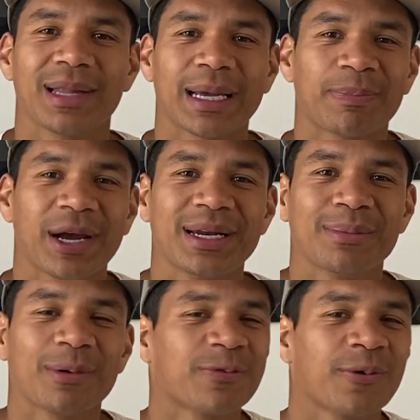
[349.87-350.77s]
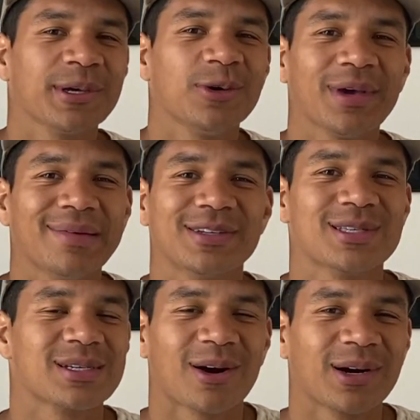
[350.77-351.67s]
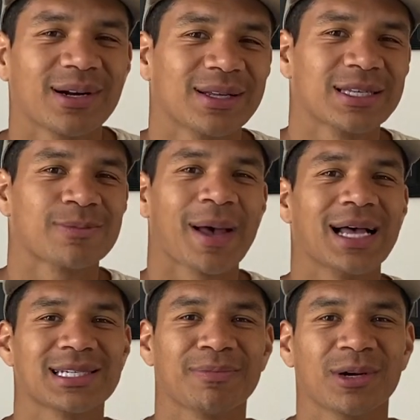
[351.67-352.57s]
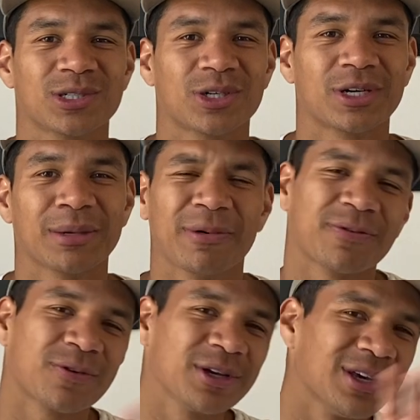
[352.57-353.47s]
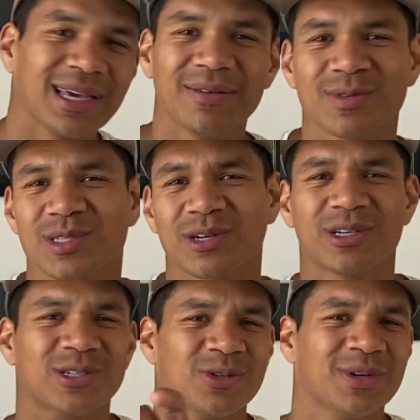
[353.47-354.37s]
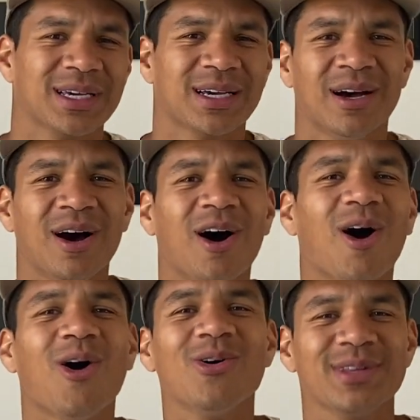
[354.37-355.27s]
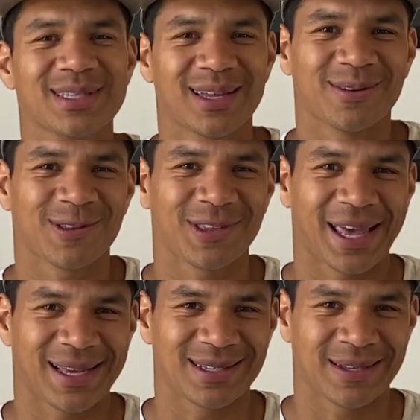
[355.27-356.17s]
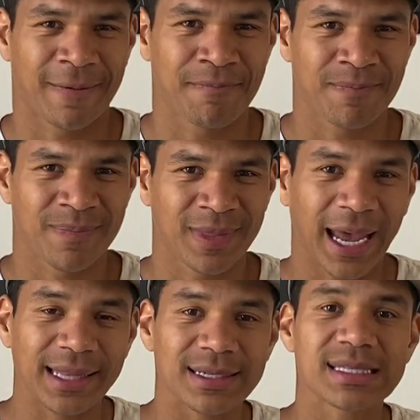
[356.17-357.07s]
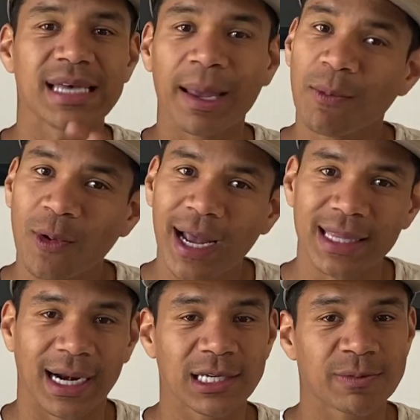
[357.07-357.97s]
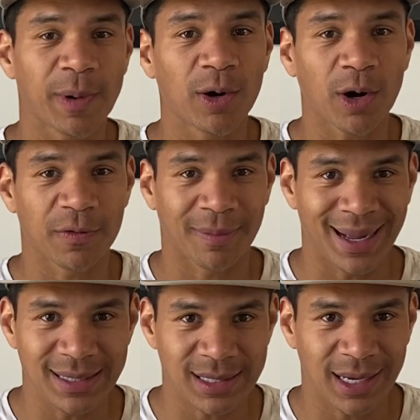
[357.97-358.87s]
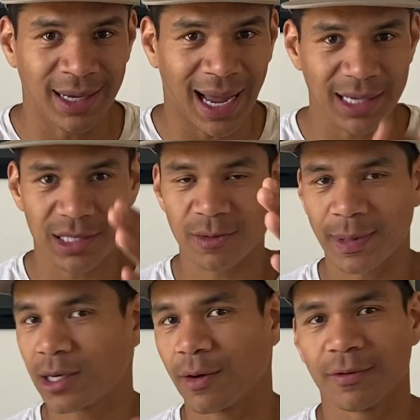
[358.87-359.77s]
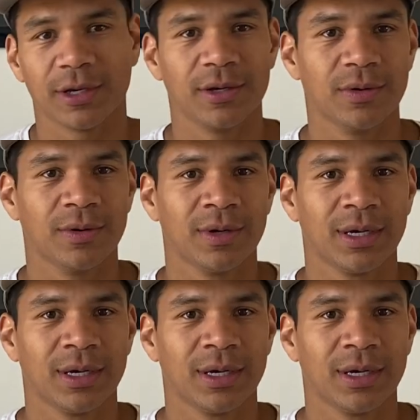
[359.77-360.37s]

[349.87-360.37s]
Like, Brandon, before you even started on this basketball journey, before you even started doing all these other things, in the same way that I spoke over my son, I speak over you.